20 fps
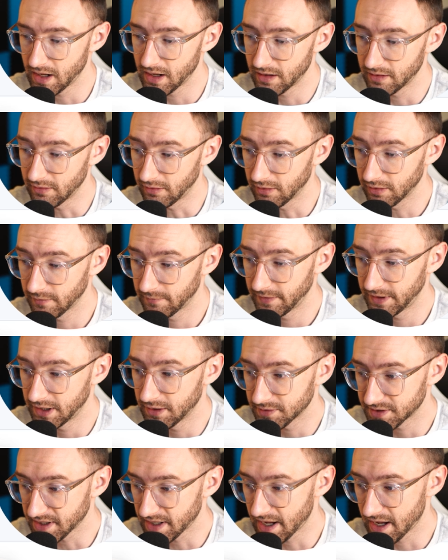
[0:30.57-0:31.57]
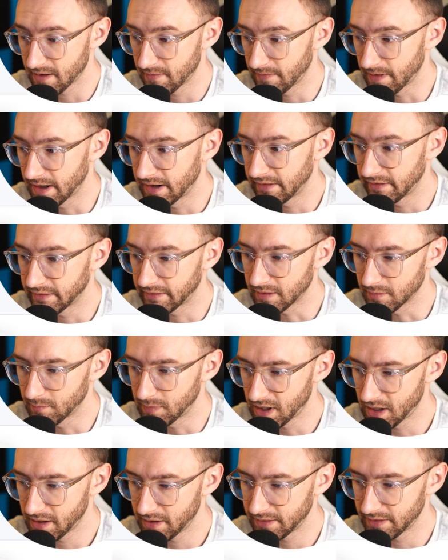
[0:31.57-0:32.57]
And all the videos I have edited
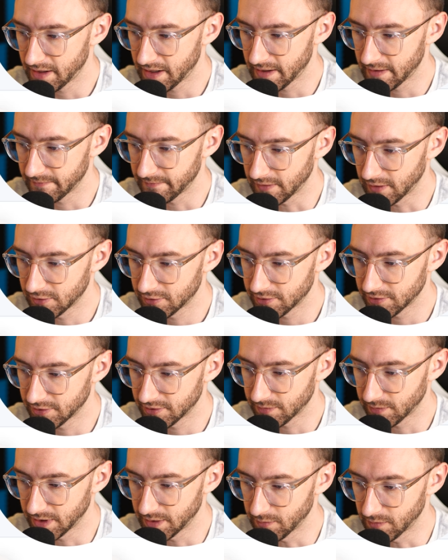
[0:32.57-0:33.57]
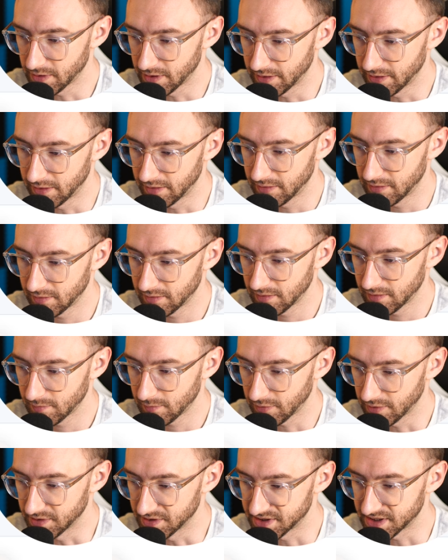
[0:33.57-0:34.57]
combined have
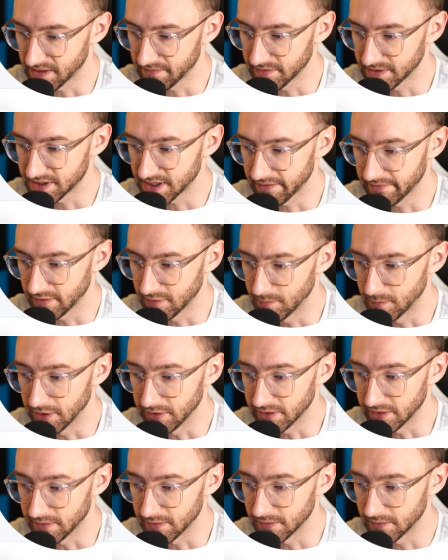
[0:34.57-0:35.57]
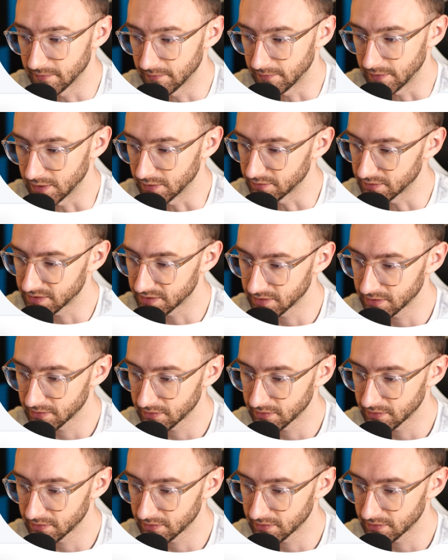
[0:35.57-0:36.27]
121.77 million views.